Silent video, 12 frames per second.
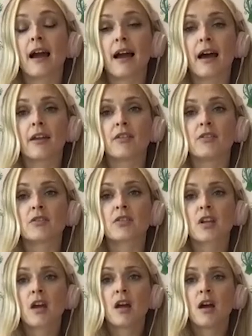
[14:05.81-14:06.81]
And
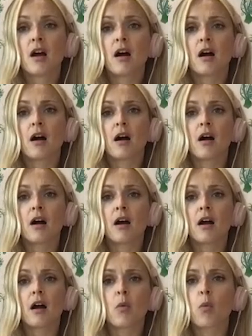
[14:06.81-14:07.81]

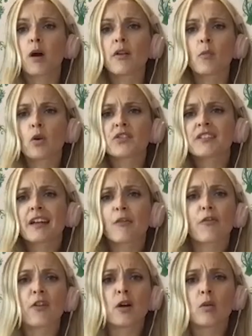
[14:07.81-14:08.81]
I want, what did
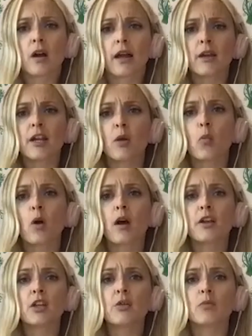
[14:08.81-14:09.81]
that feel like? You
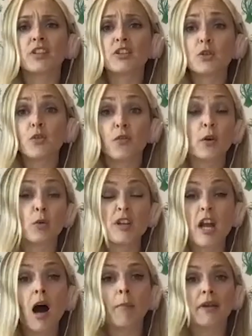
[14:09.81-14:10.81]
know, did you feel
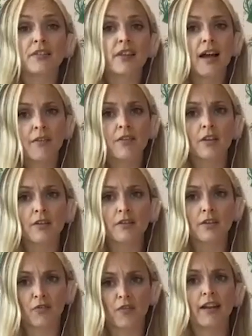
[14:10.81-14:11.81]
numb? Is that
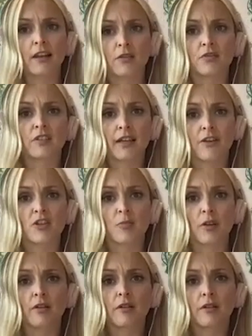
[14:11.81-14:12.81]
the feeling of detachment?